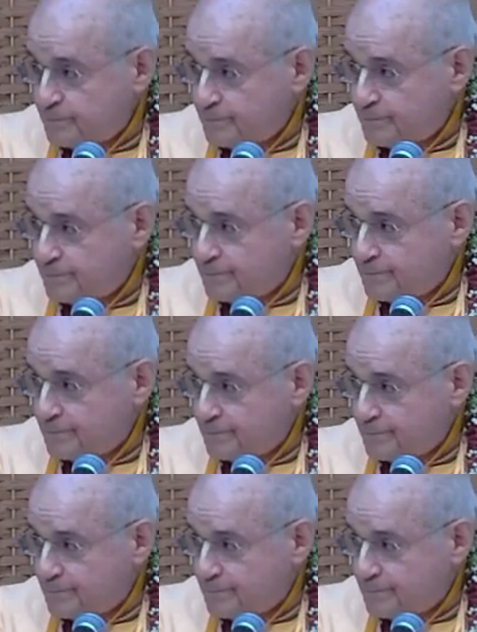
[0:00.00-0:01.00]

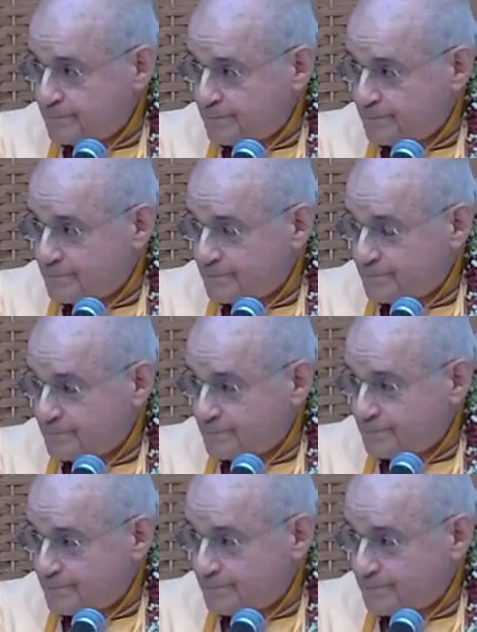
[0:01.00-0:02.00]

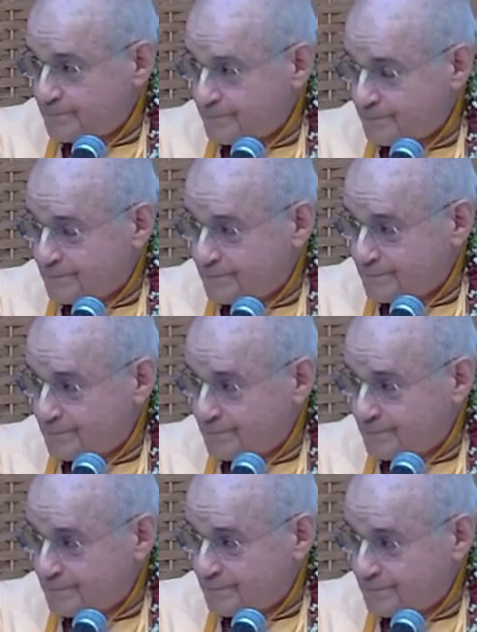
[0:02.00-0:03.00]

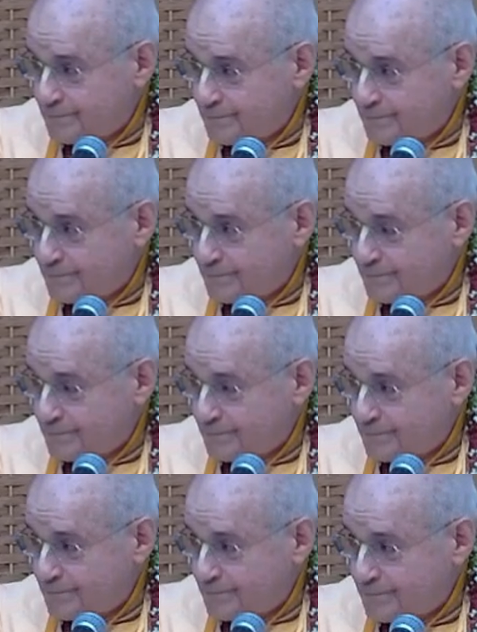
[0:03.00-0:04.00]

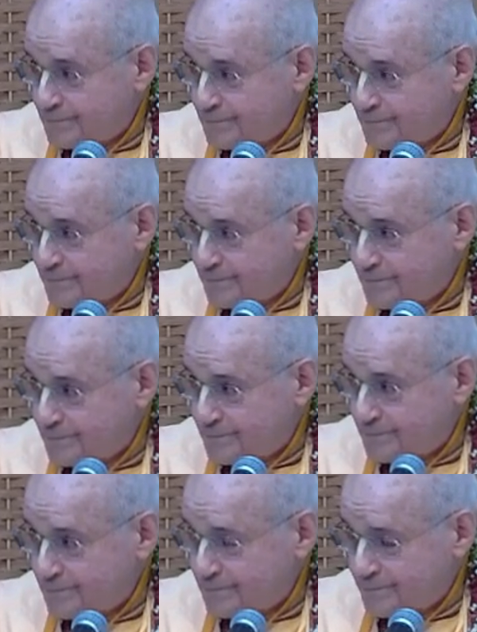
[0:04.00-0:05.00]

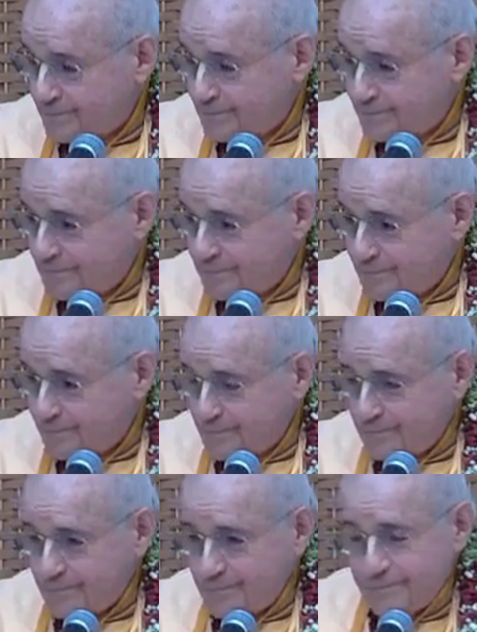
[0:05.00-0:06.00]

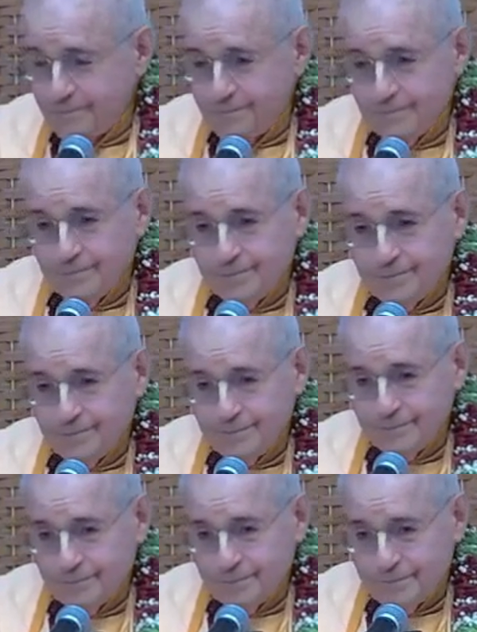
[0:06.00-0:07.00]

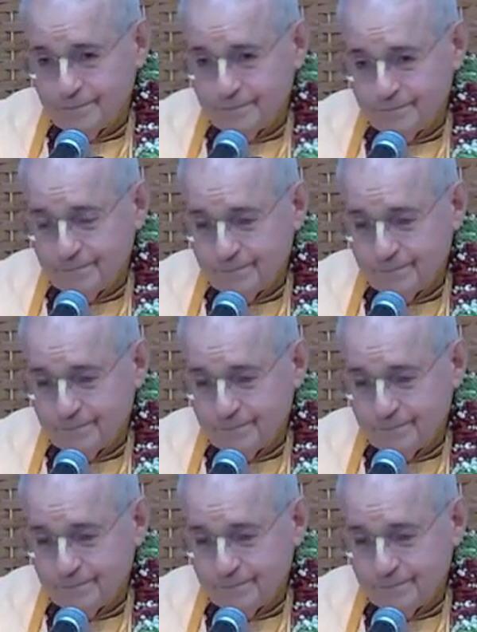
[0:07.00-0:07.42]
(not speaking)